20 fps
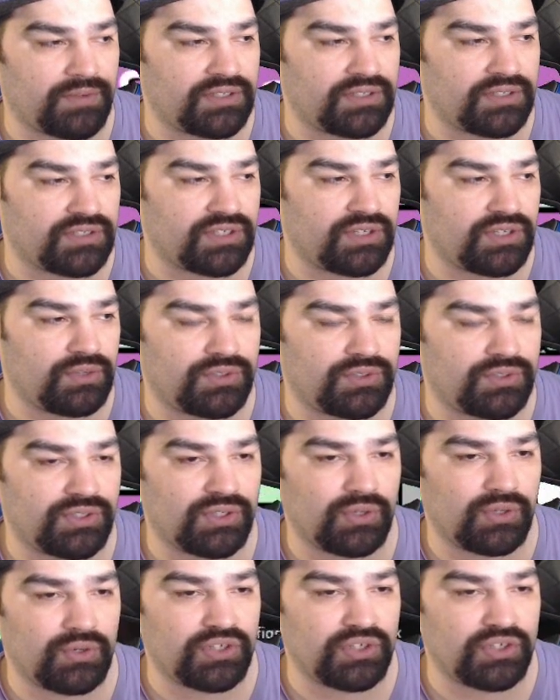is
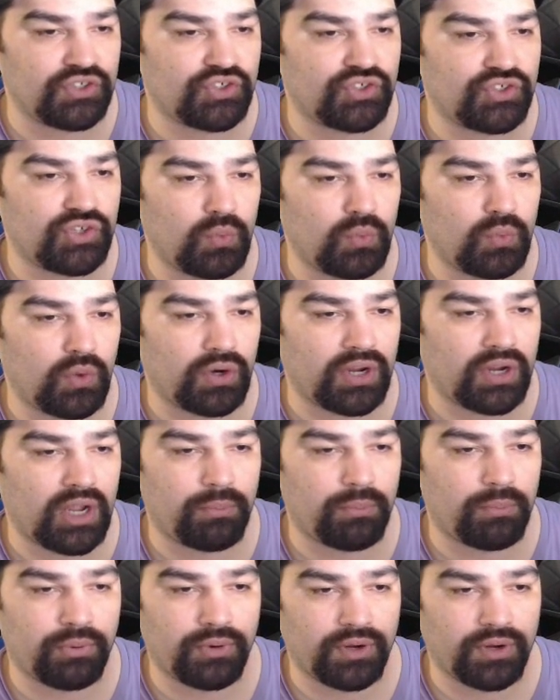Q2 and it should work
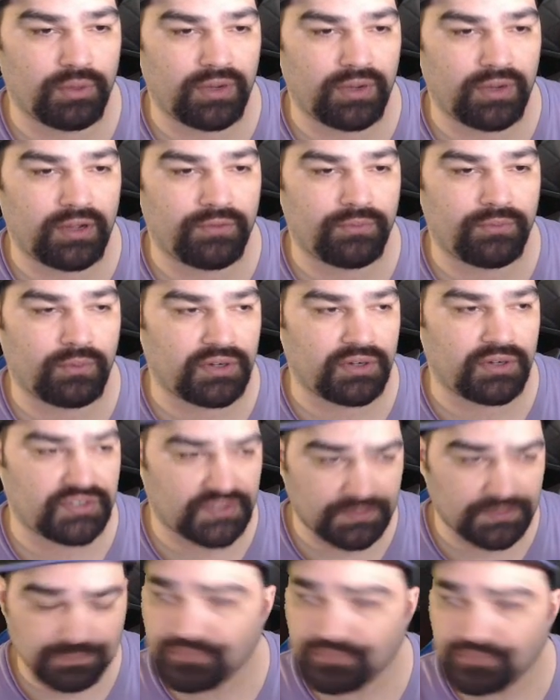out pretty well for
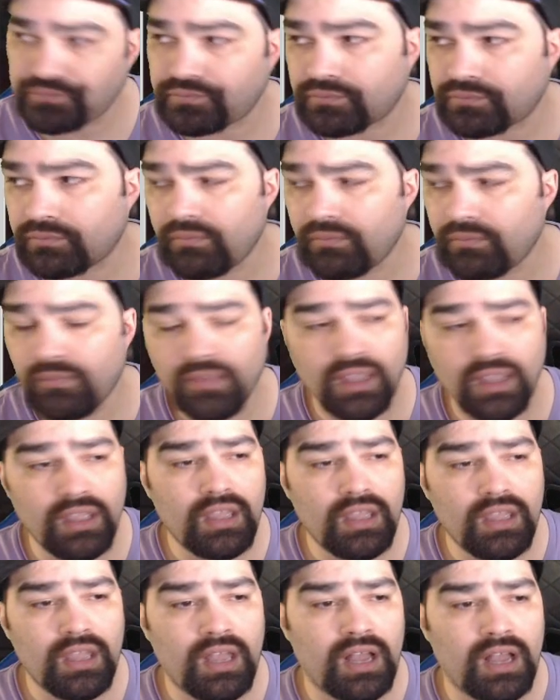us.
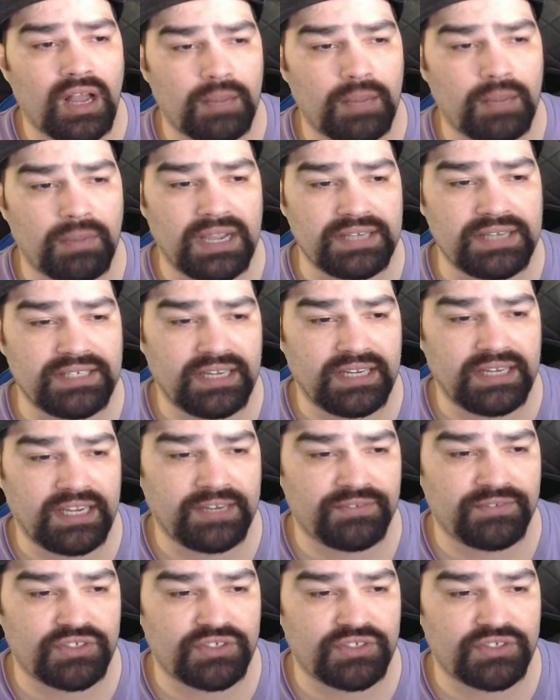Um, I did have to